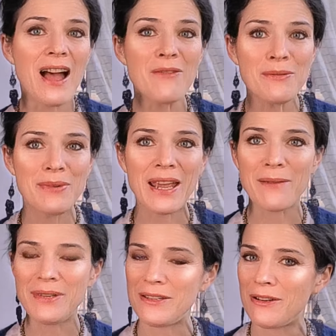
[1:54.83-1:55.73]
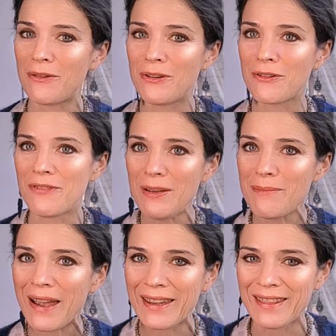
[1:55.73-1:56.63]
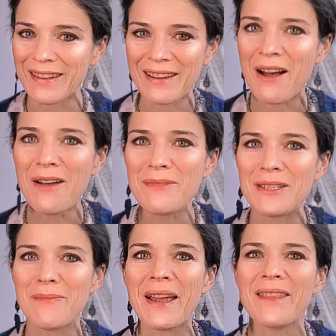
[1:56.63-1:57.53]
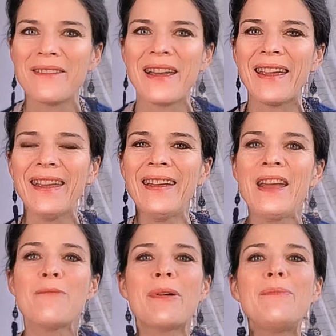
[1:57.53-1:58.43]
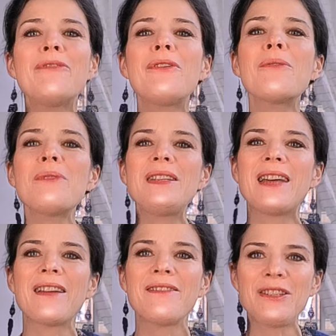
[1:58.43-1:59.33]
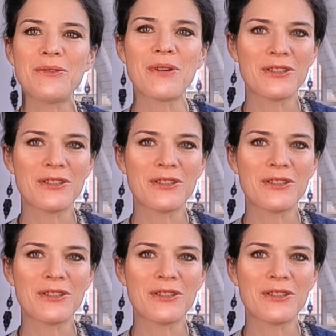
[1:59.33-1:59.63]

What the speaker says: I would be happy to know your feedback in the comments, by the way. But before we dive into our